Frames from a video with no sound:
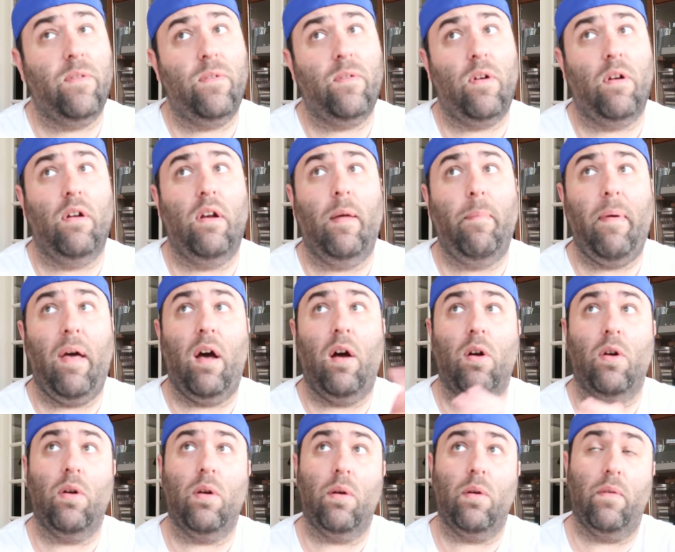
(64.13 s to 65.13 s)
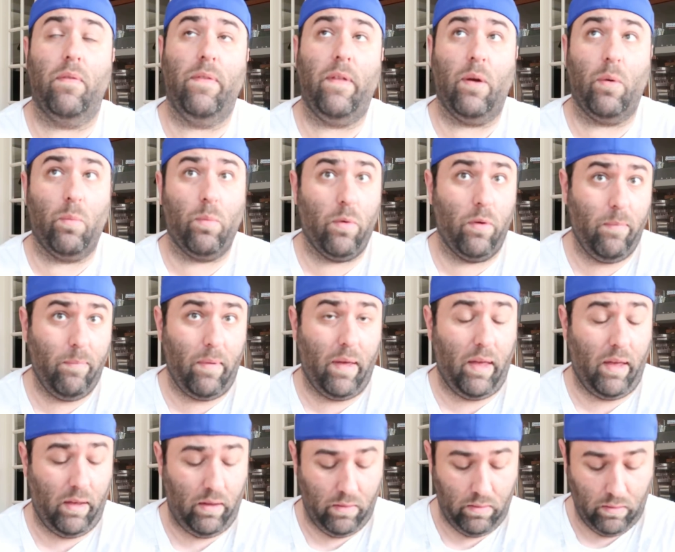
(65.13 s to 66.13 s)
concerned about her their
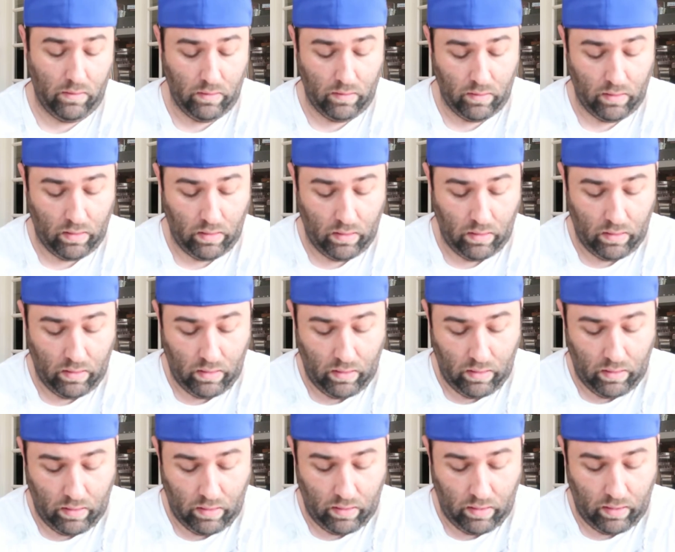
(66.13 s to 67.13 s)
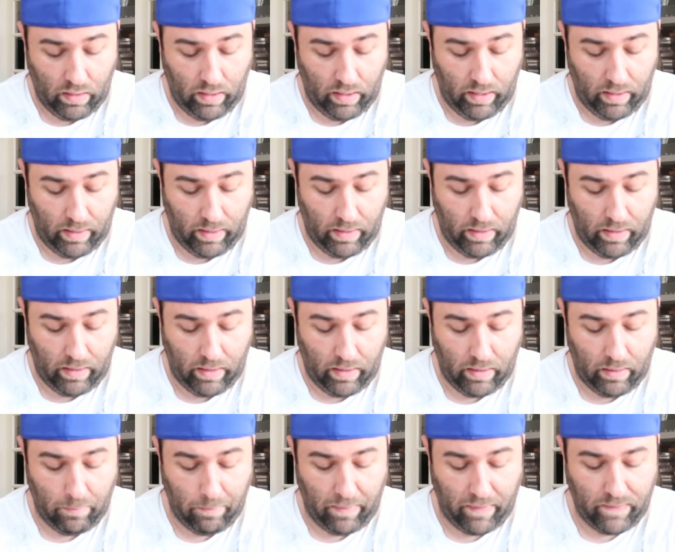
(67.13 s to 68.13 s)
roommate
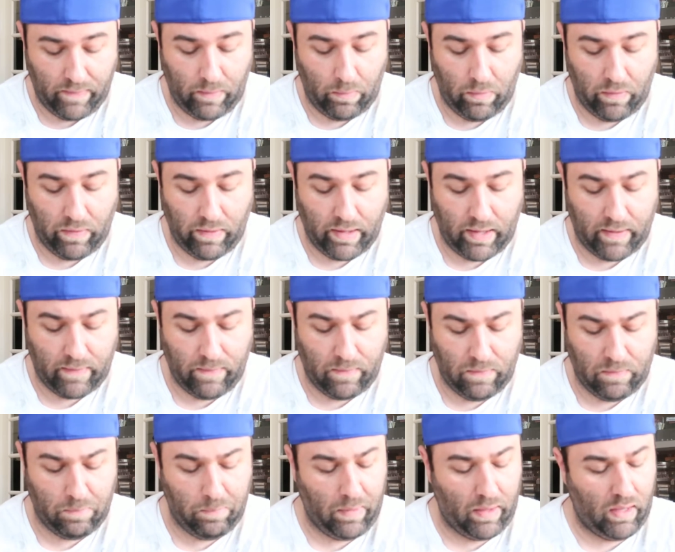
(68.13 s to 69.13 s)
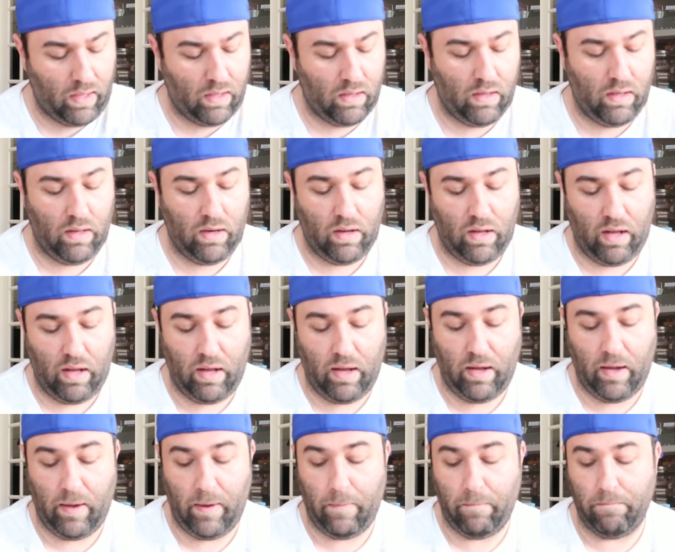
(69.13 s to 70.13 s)
and basically one of the guys is being
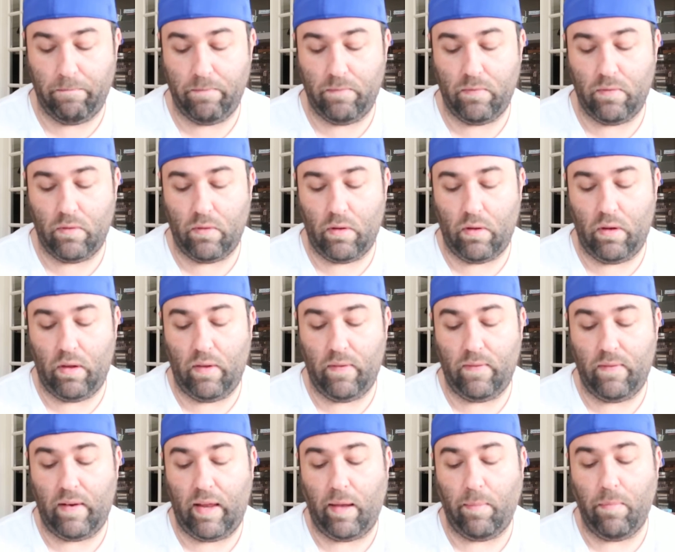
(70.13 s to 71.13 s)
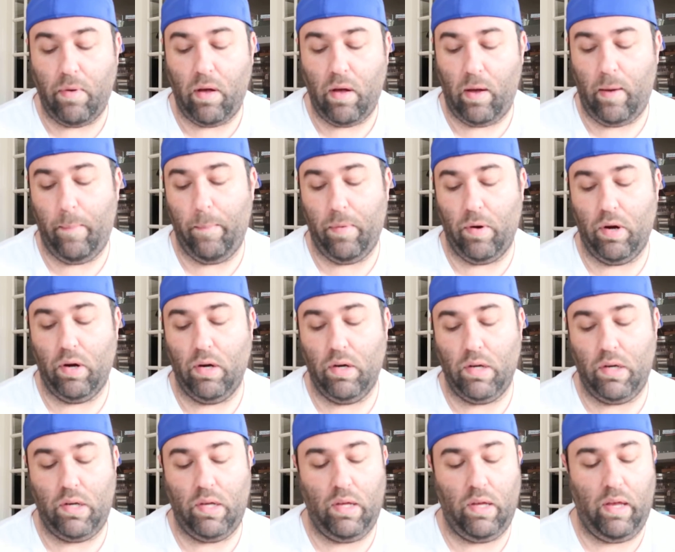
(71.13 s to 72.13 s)
um is named
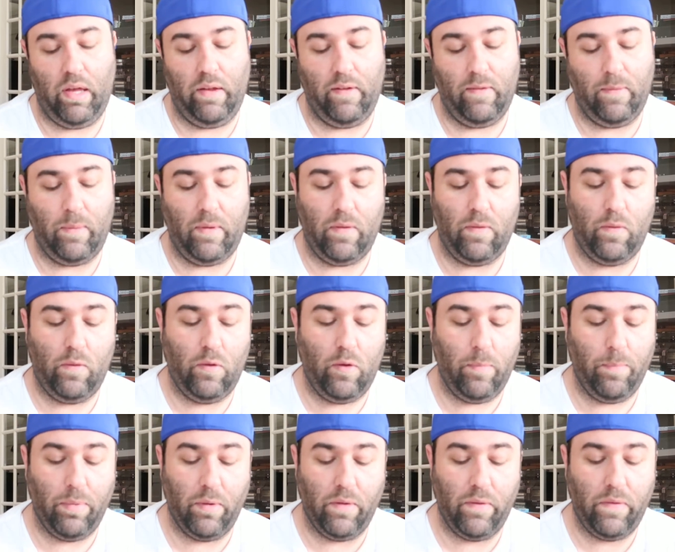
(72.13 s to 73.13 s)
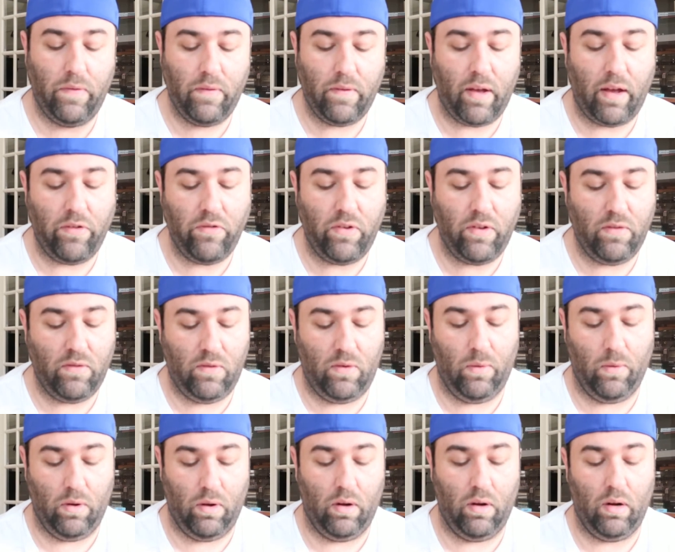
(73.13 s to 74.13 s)
Humbert and he's being super sketchy
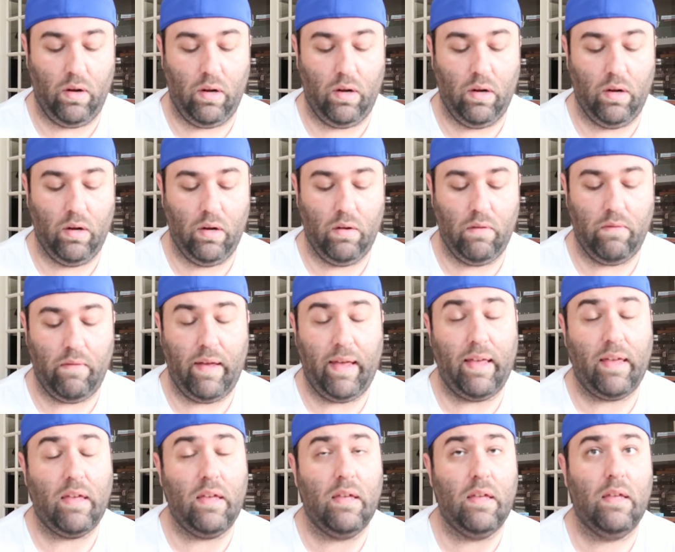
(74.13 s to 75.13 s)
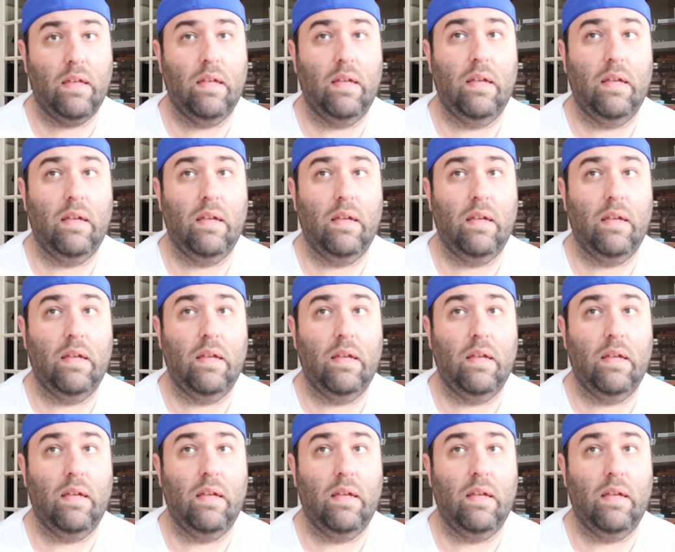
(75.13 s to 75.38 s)
to her like